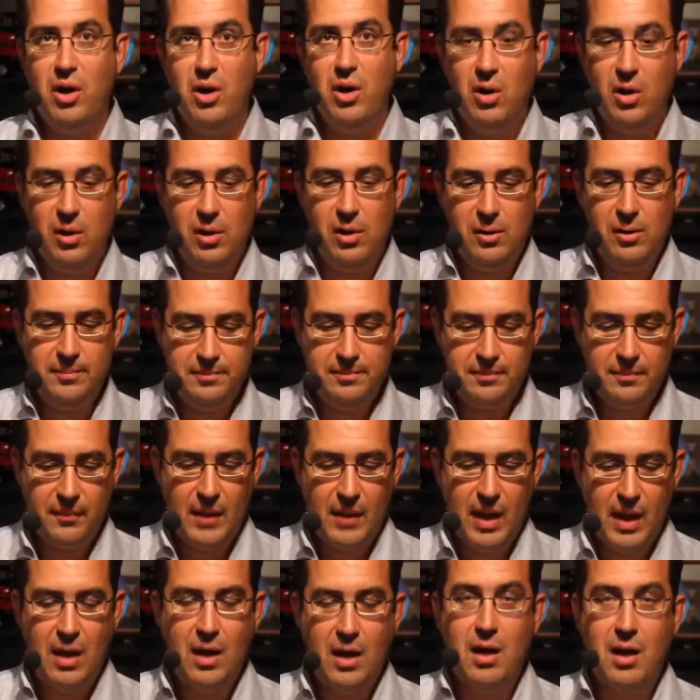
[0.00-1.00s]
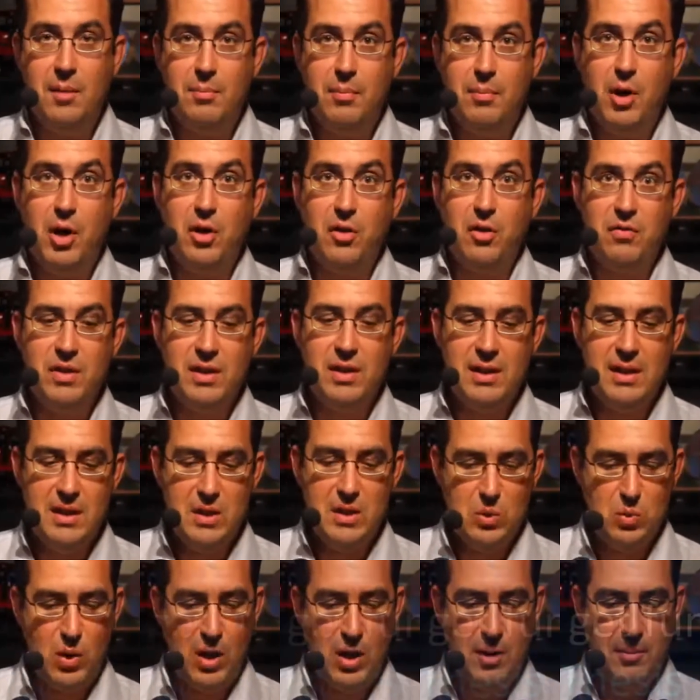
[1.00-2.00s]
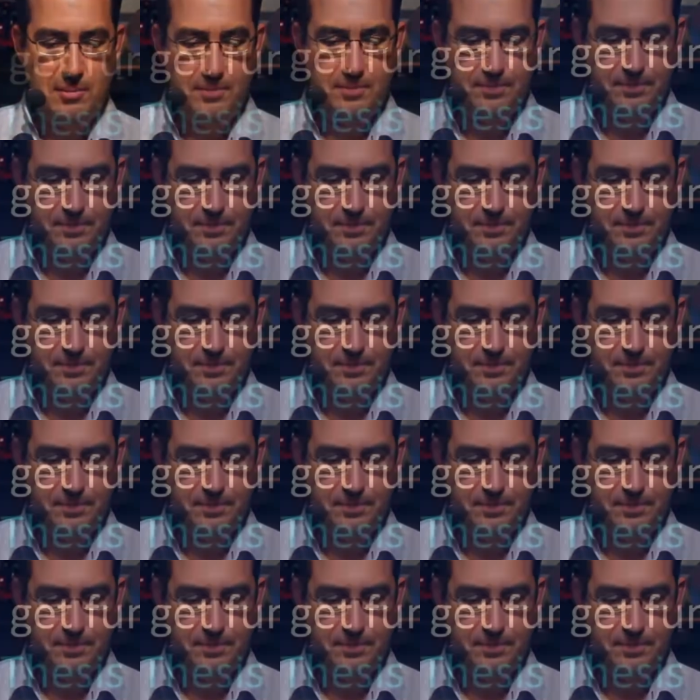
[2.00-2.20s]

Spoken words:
all part of it as well.